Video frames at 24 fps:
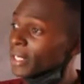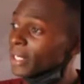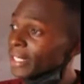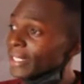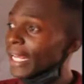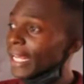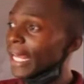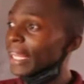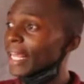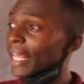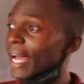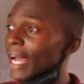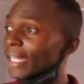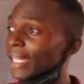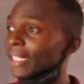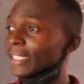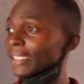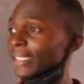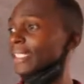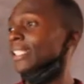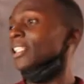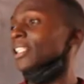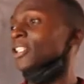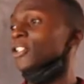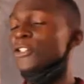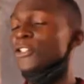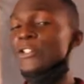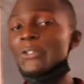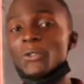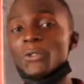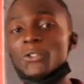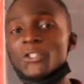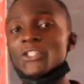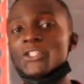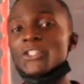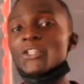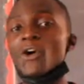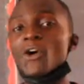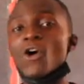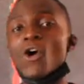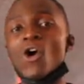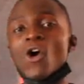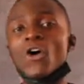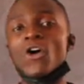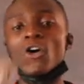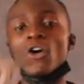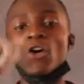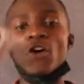greater than, use
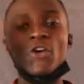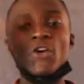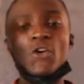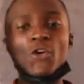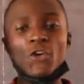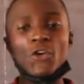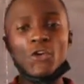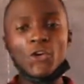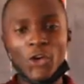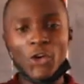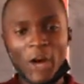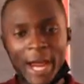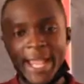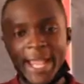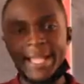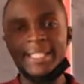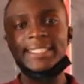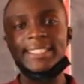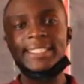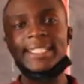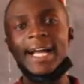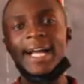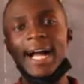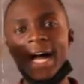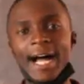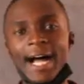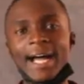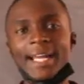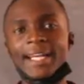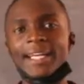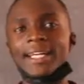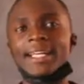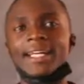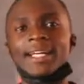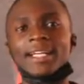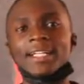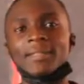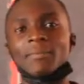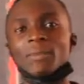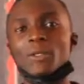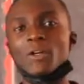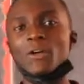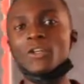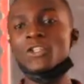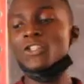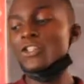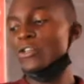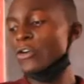your right hand,
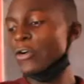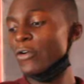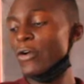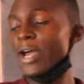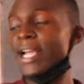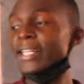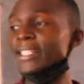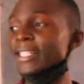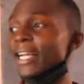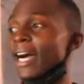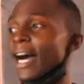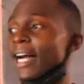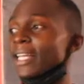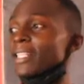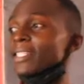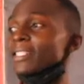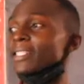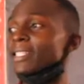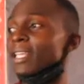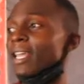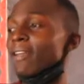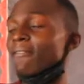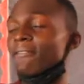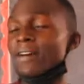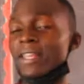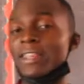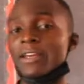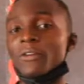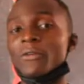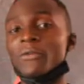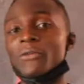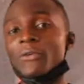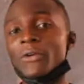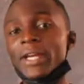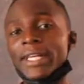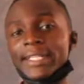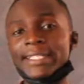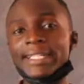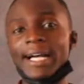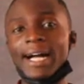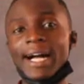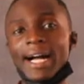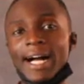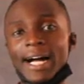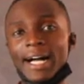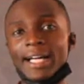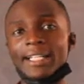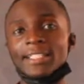because your right hand is ever the greater
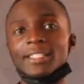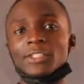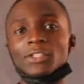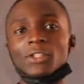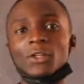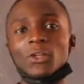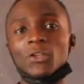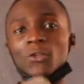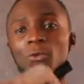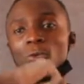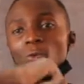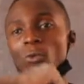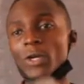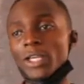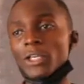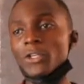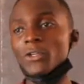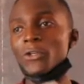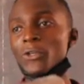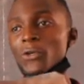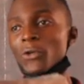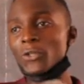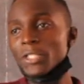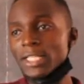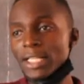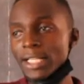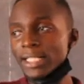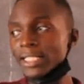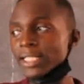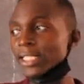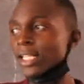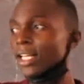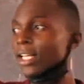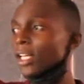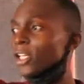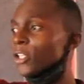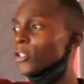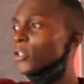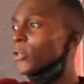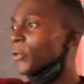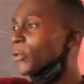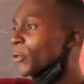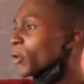hand. So when you use it, you